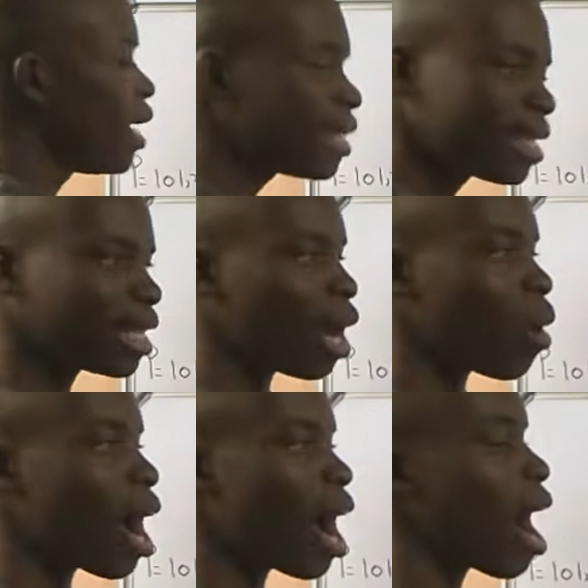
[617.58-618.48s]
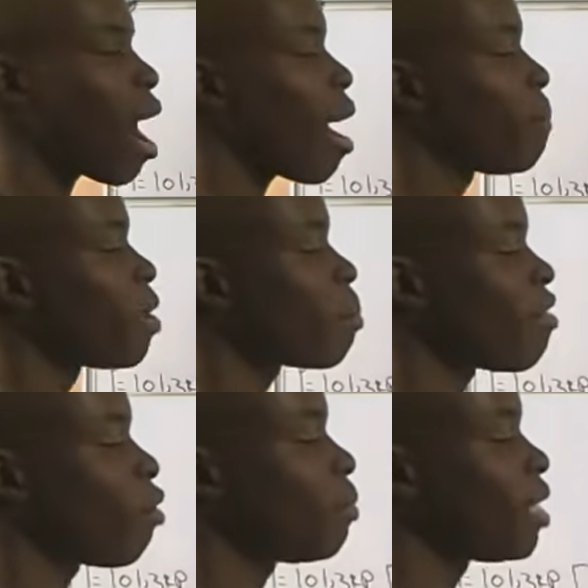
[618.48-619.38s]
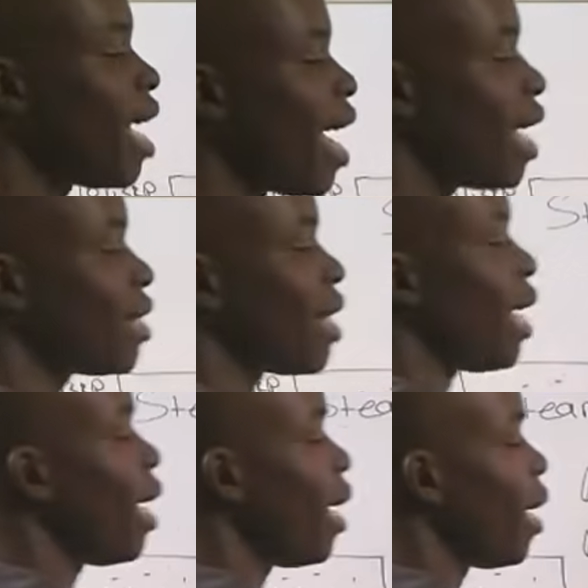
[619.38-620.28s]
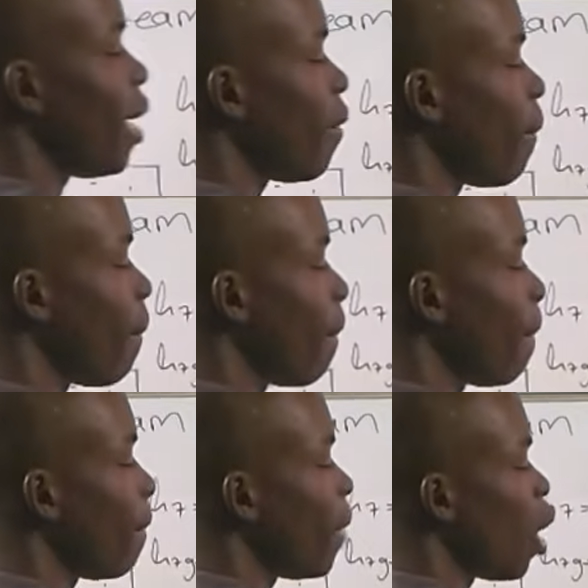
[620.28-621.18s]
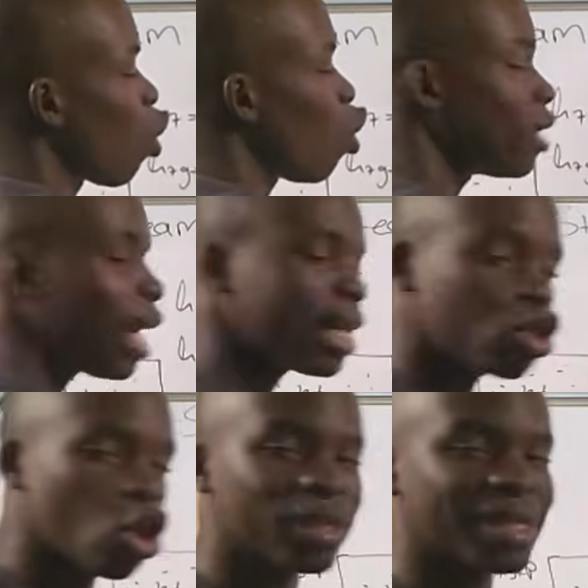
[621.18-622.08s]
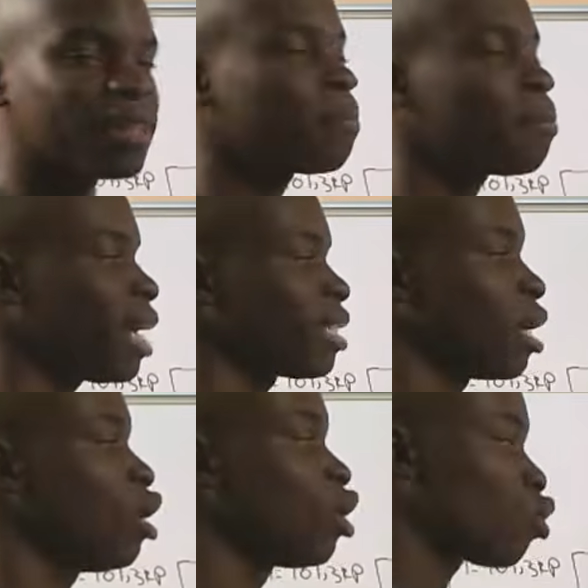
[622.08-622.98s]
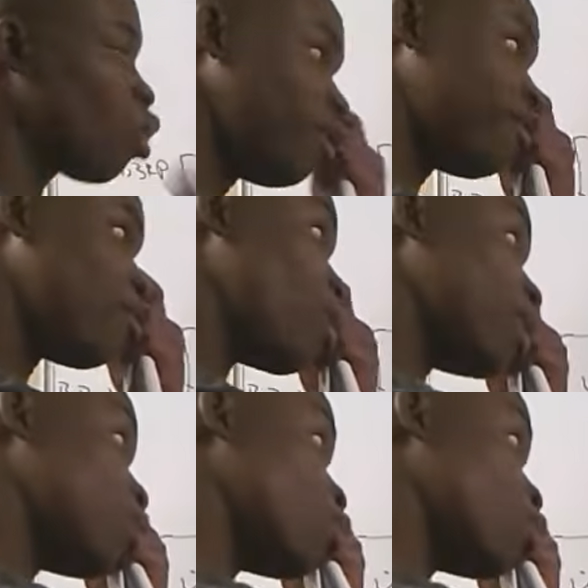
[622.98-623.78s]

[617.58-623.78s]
heating now are being performed at at constant pressure. So if you want